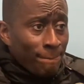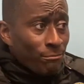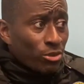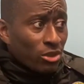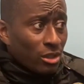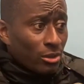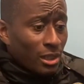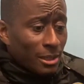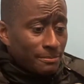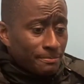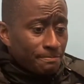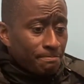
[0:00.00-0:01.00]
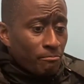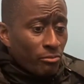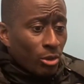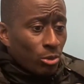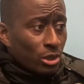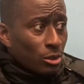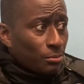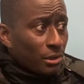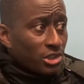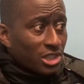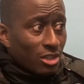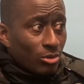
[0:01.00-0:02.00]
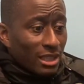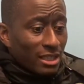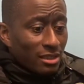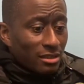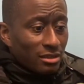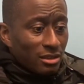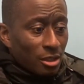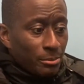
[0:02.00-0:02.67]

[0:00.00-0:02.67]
So we're going to approach it in a way that